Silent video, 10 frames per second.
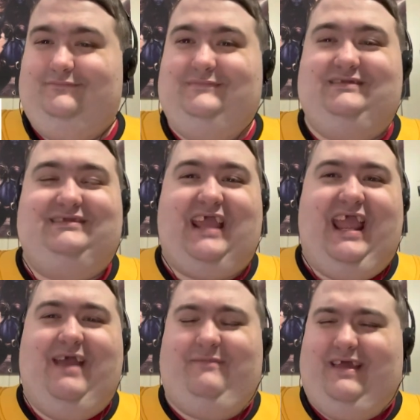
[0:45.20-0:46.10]

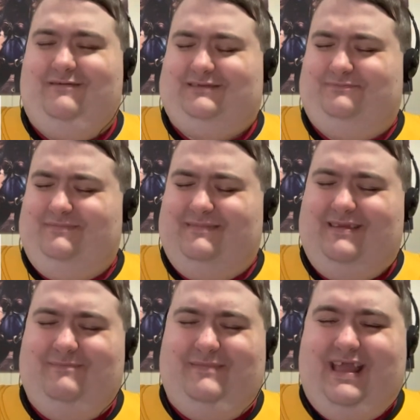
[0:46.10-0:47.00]
Damn, that was
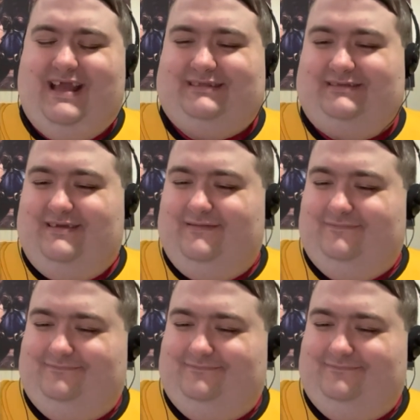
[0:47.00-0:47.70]
nasty.